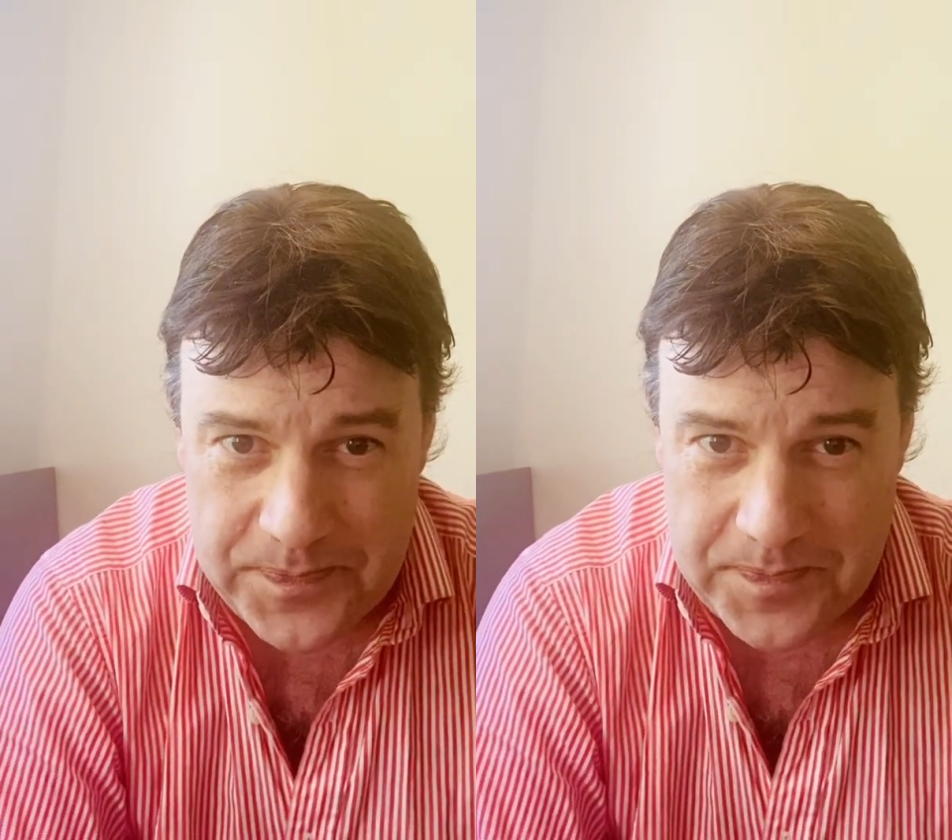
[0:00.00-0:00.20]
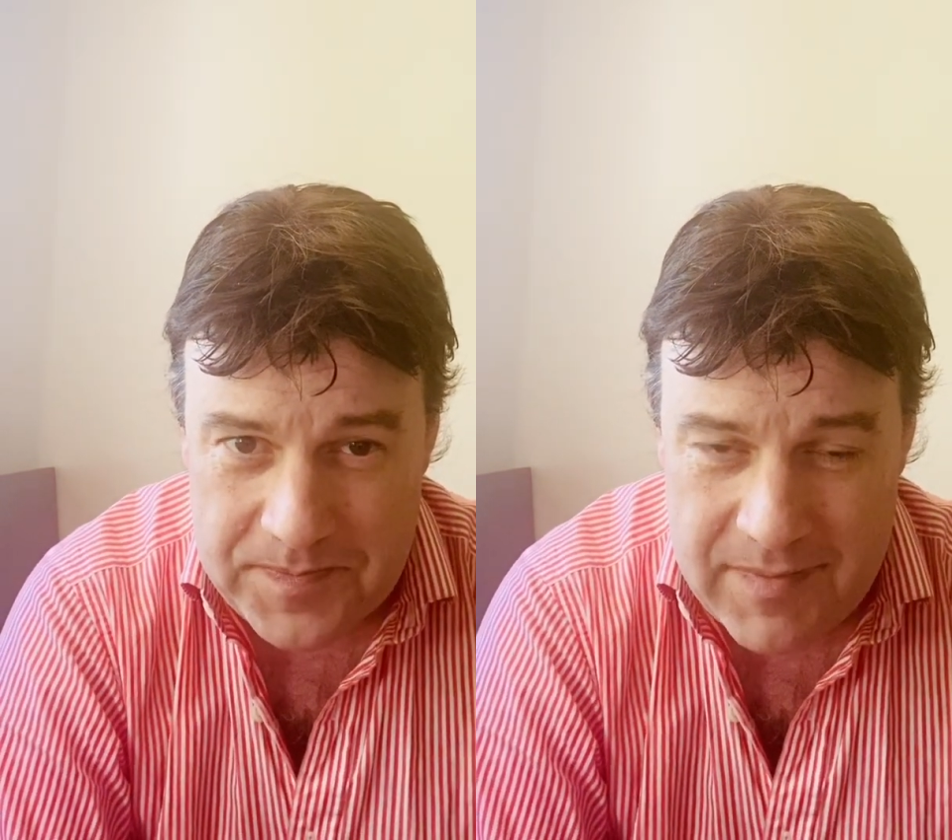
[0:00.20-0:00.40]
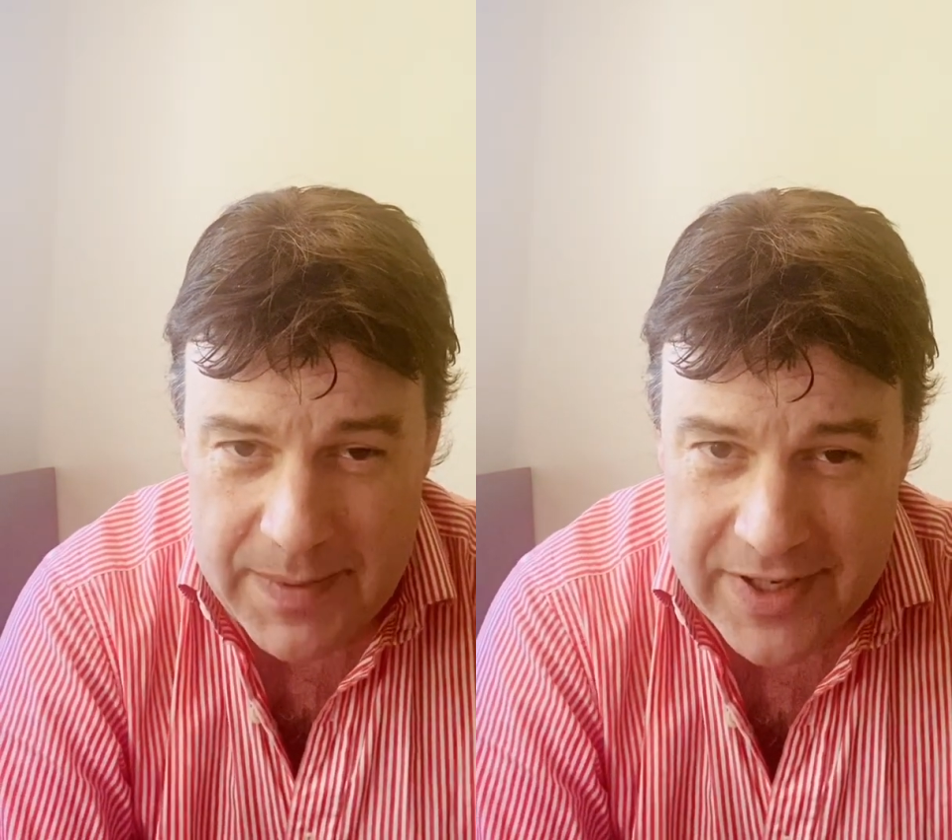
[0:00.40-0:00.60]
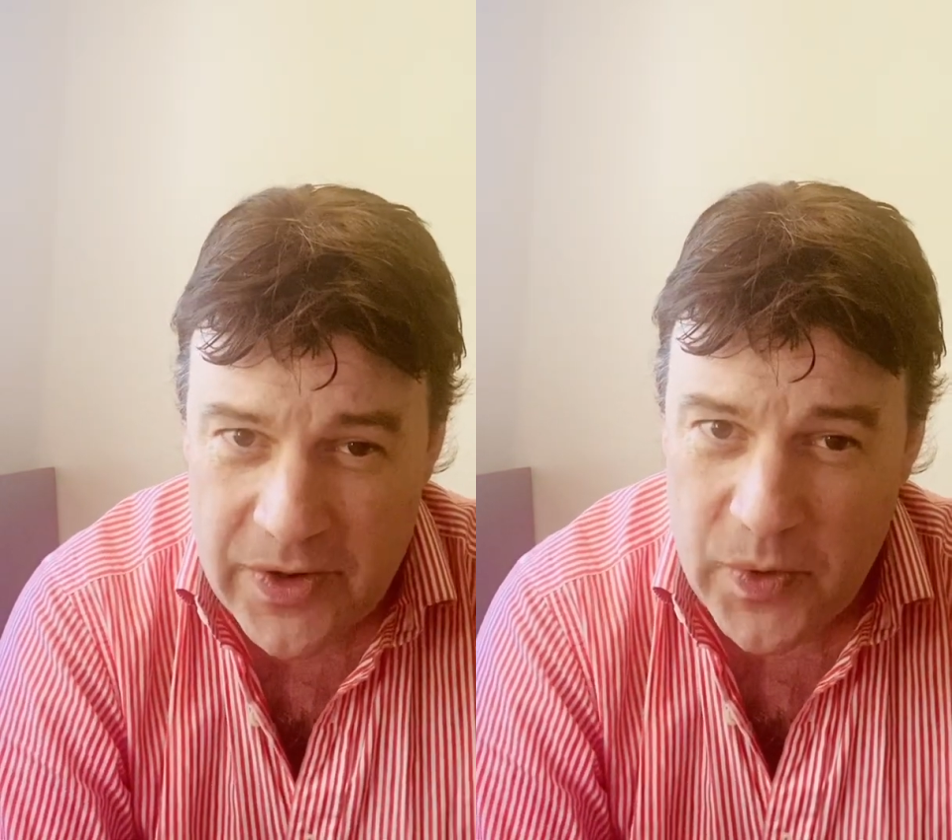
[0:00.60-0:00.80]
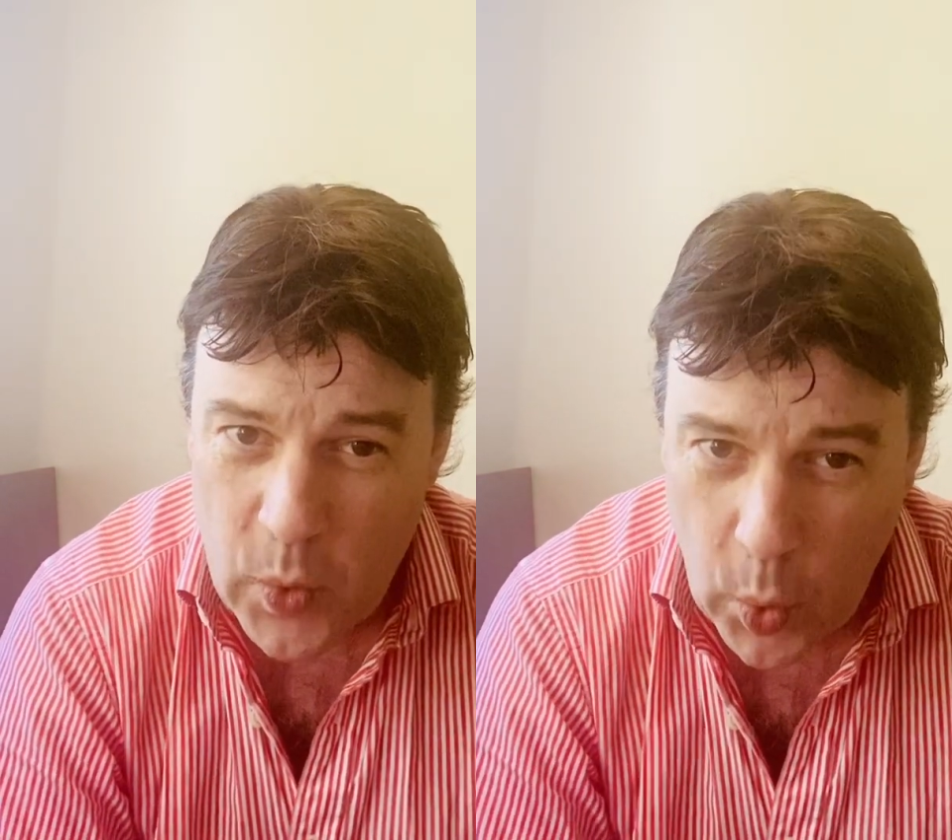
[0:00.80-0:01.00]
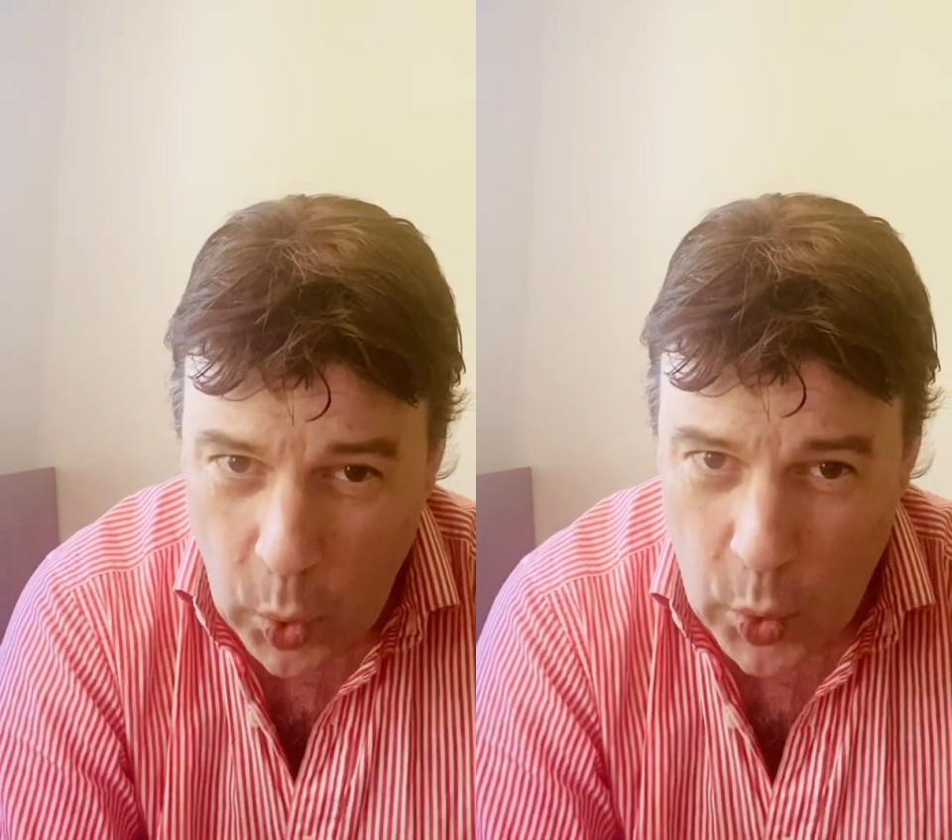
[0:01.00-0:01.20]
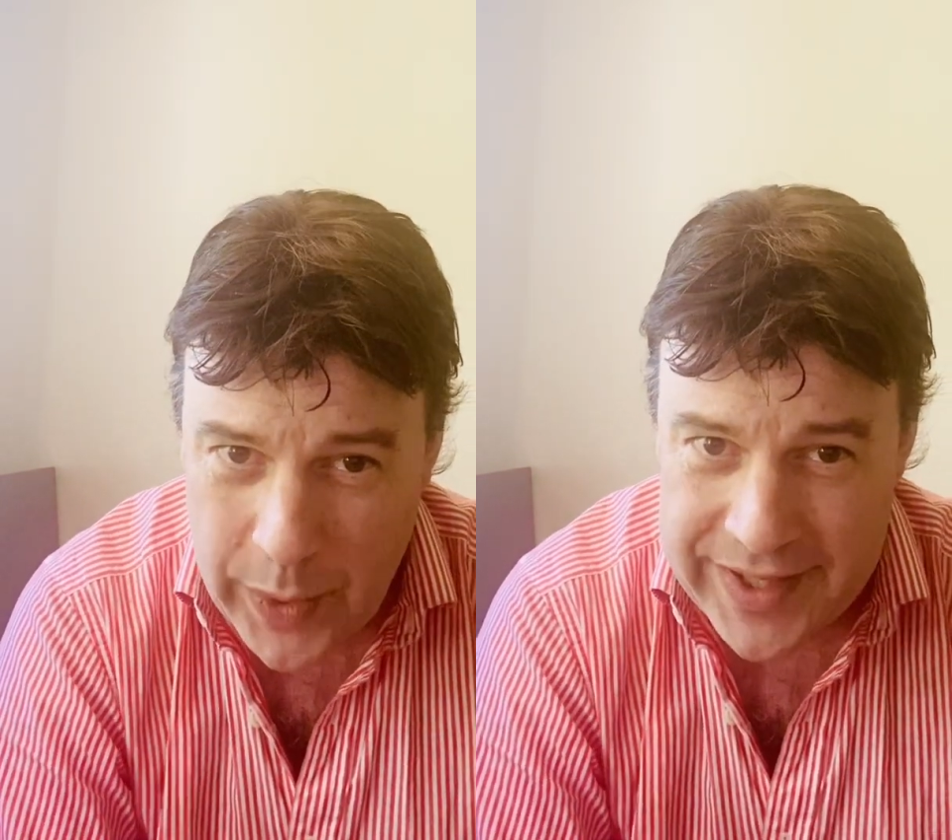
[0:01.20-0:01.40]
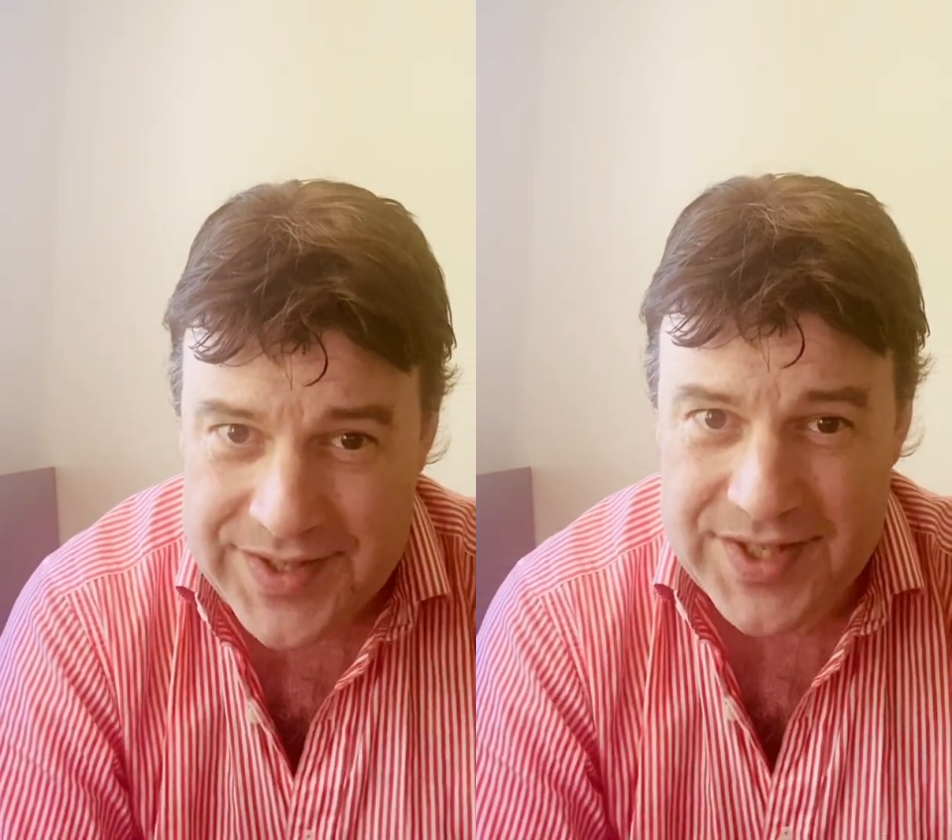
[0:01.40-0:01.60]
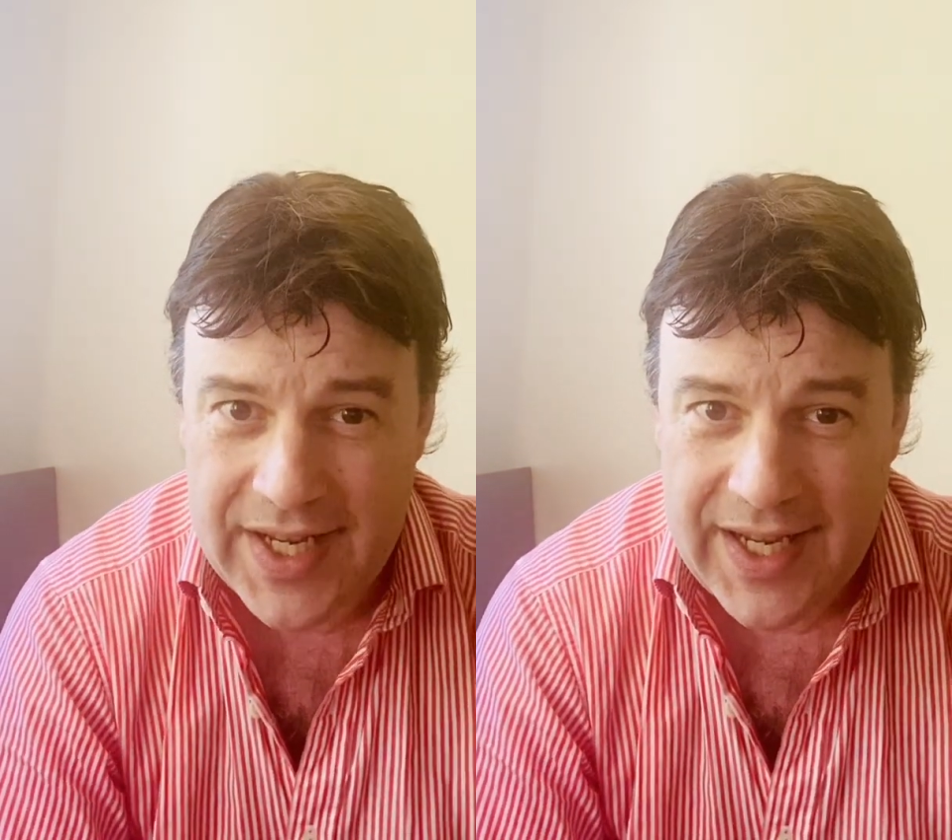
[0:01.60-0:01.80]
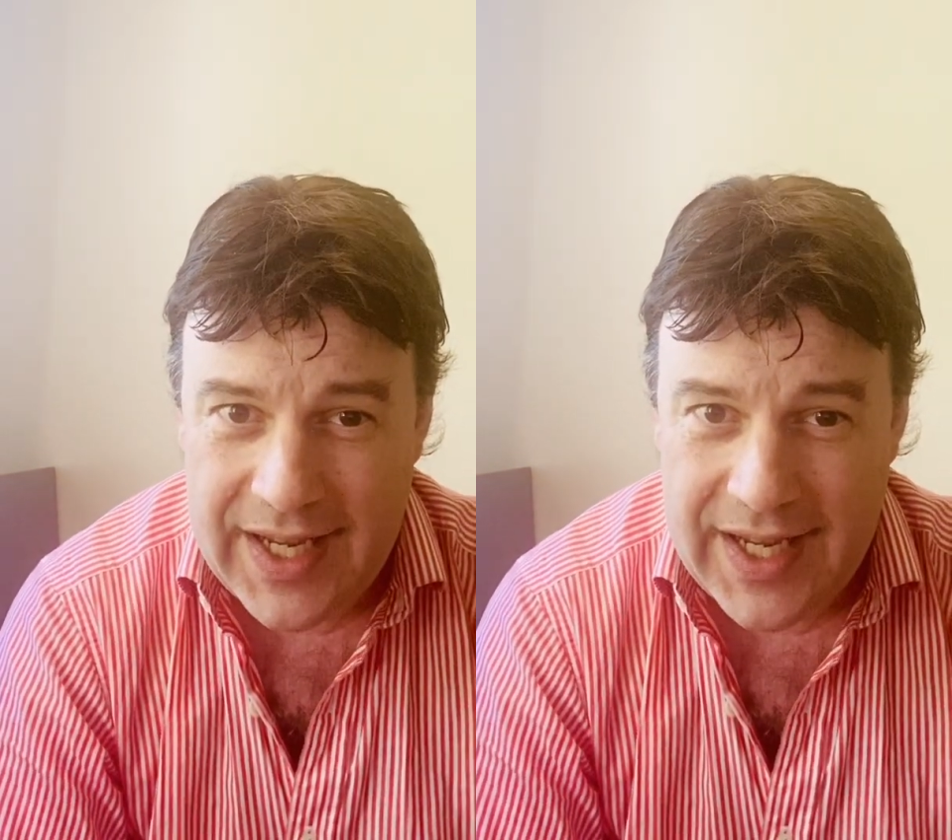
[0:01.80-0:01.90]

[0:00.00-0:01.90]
maybe not always